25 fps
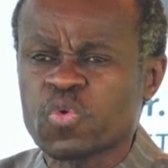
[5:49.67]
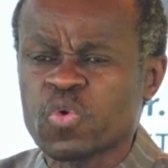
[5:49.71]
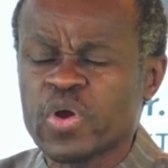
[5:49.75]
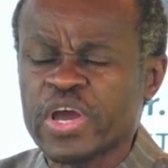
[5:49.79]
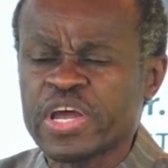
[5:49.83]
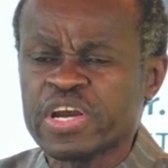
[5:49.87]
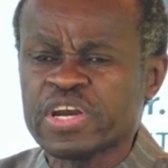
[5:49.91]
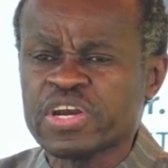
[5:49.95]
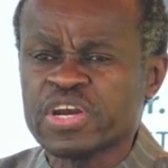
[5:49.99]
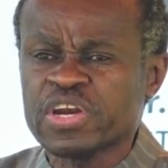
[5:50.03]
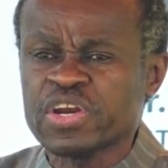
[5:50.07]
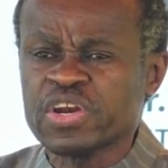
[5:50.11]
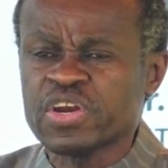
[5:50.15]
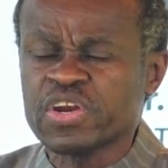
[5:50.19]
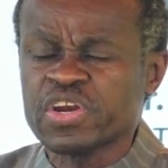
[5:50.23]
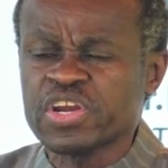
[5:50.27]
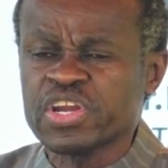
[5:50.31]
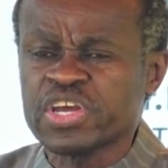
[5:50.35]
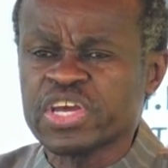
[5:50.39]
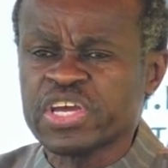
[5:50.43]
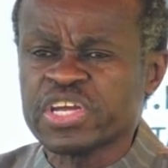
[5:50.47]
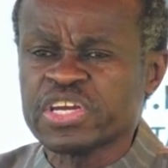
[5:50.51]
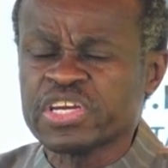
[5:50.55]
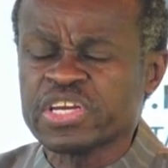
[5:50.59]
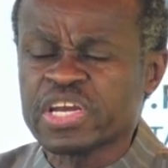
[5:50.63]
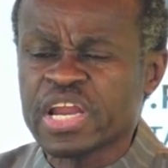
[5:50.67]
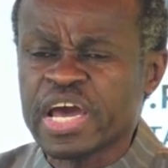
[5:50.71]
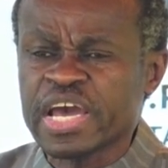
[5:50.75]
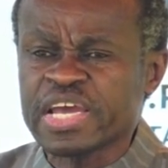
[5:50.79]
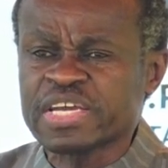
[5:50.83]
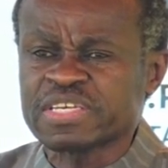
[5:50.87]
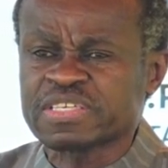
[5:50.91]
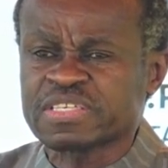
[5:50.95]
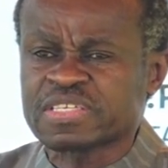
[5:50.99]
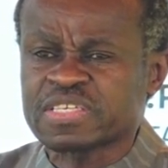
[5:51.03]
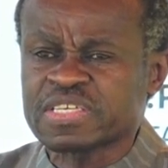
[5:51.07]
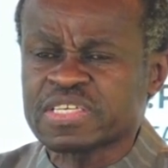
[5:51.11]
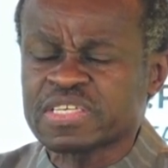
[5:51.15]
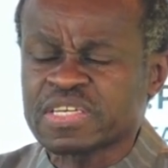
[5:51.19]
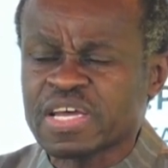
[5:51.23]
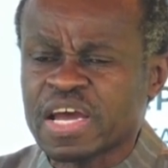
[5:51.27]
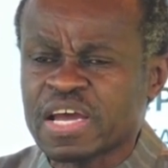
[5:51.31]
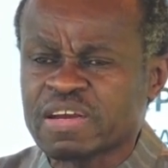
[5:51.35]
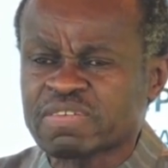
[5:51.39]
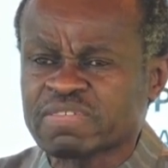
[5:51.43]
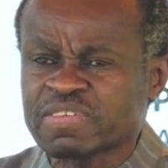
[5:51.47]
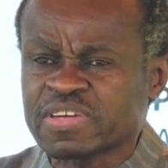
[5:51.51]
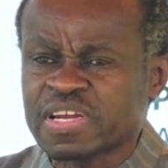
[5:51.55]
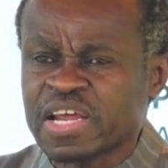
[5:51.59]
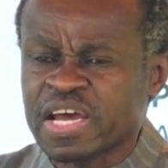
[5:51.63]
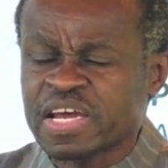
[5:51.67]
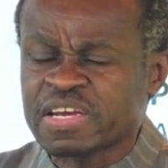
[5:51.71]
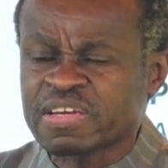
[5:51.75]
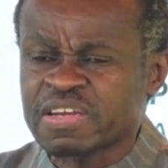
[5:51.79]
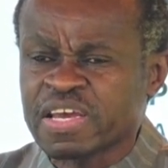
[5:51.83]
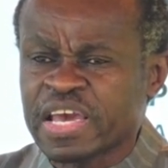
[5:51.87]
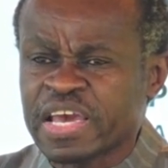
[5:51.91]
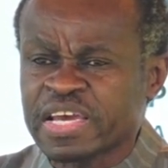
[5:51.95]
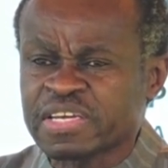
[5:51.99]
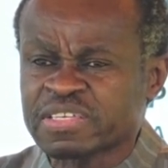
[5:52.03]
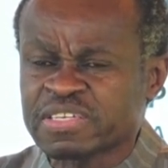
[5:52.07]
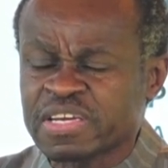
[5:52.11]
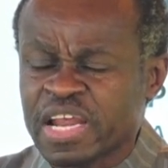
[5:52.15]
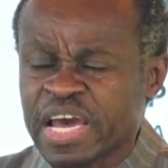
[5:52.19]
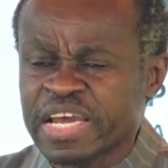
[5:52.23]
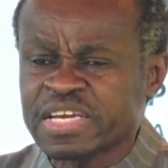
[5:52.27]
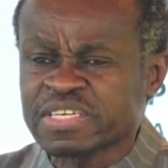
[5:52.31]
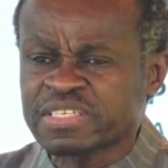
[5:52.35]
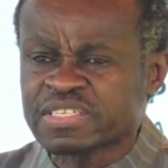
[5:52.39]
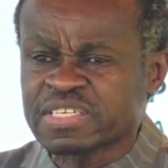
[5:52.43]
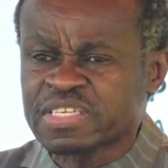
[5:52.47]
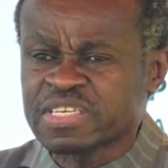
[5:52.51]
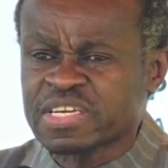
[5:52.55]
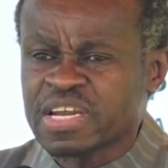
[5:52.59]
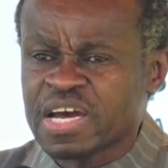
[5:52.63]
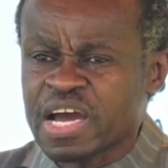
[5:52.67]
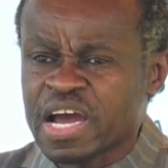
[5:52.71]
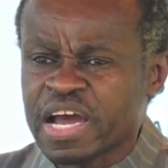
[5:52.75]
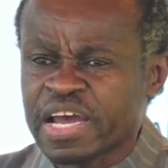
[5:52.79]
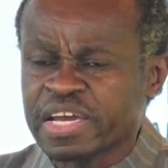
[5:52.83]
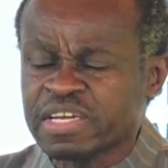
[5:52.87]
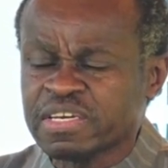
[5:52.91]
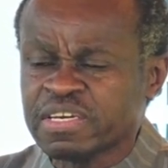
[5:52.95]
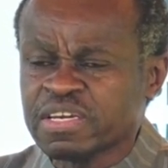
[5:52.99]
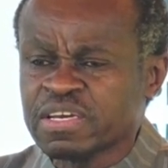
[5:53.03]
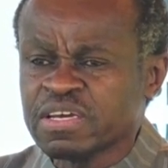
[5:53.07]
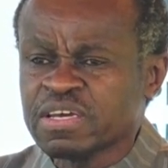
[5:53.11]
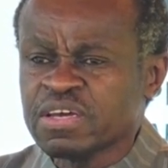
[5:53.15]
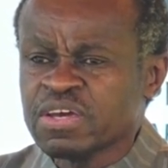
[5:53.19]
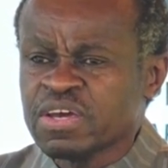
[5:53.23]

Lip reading: when in 1998-99,